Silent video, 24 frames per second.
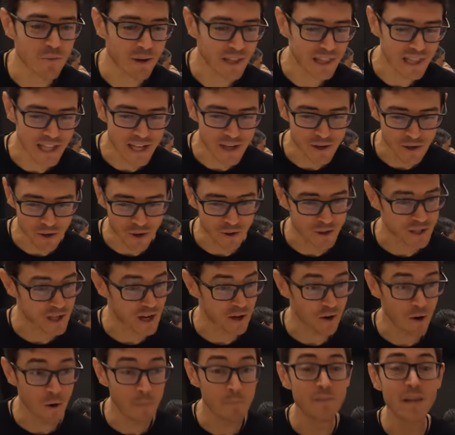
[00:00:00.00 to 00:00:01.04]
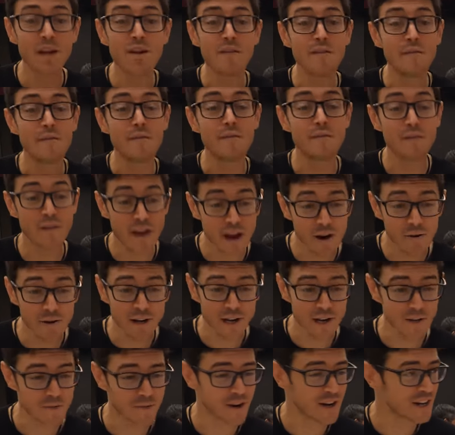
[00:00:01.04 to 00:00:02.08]
when Lee cooks at home. Very
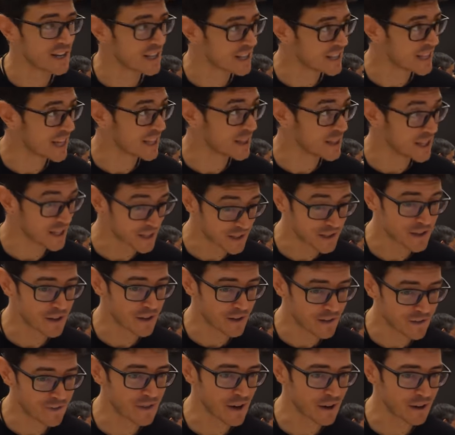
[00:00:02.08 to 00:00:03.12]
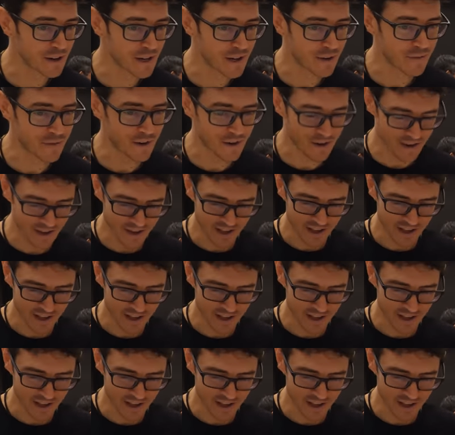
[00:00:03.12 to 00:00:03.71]
different than this. Very different.